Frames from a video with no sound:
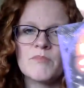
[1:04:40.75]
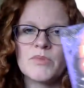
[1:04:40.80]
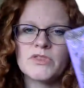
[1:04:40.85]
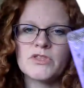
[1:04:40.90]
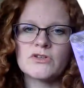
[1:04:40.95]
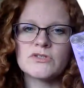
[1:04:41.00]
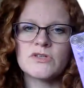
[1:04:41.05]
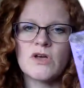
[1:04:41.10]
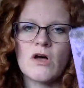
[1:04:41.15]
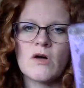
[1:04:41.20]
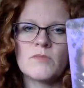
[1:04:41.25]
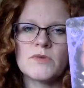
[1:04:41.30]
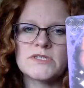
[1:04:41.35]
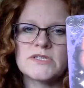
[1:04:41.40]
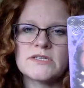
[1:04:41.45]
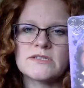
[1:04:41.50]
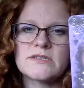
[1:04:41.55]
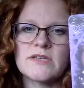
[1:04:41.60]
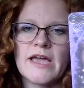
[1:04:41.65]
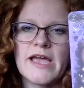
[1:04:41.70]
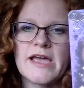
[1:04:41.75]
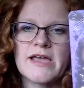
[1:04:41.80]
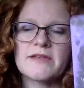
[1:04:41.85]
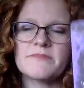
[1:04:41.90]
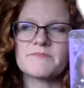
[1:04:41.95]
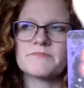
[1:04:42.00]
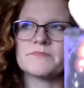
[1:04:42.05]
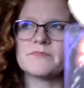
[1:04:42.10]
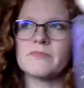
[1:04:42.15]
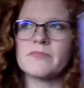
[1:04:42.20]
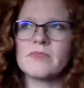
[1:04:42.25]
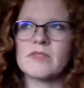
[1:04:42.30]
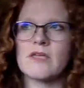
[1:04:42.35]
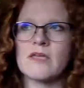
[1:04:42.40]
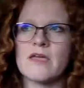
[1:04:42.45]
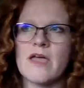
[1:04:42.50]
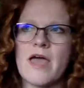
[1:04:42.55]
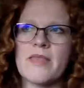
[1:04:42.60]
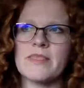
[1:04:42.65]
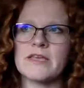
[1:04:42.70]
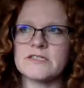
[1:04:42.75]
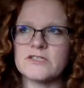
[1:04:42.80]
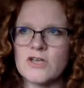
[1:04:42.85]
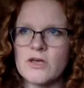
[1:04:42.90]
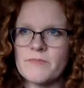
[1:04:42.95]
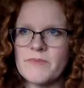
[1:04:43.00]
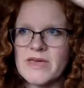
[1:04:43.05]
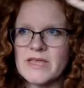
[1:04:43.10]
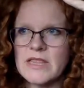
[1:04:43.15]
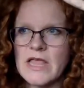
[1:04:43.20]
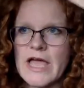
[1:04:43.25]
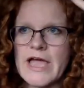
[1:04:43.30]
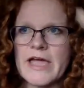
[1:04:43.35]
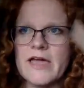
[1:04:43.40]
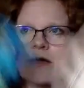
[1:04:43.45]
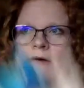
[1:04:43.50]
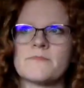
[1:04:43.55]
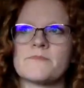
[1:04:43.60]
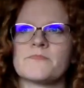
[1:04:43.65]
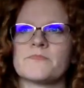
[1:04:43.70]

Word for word: But there's almost this like, and this could be like,